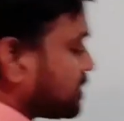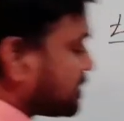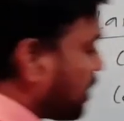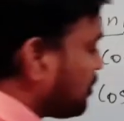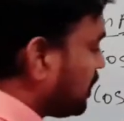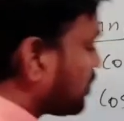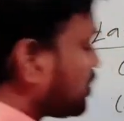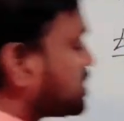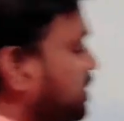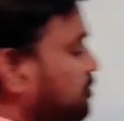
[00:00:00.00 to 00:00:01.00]
sample
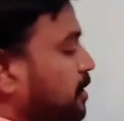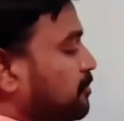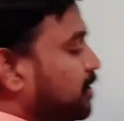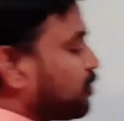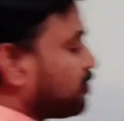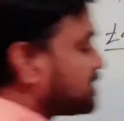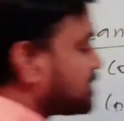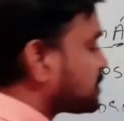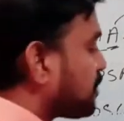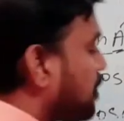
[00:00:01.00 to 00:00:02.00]
question paper which
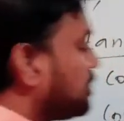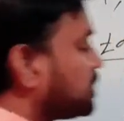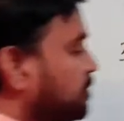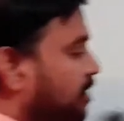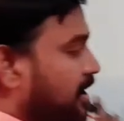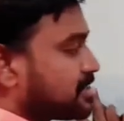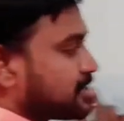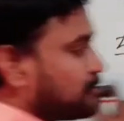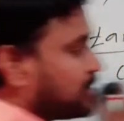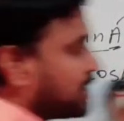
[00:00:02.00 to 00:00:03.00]
is published by
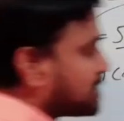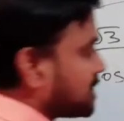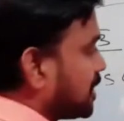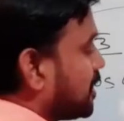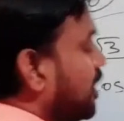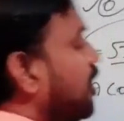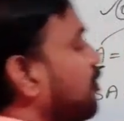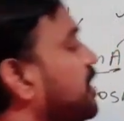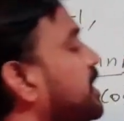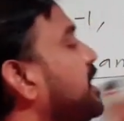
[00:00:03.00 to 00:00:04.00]
Cbse.
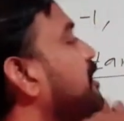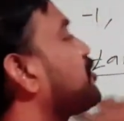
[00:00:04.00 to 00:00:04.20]
We can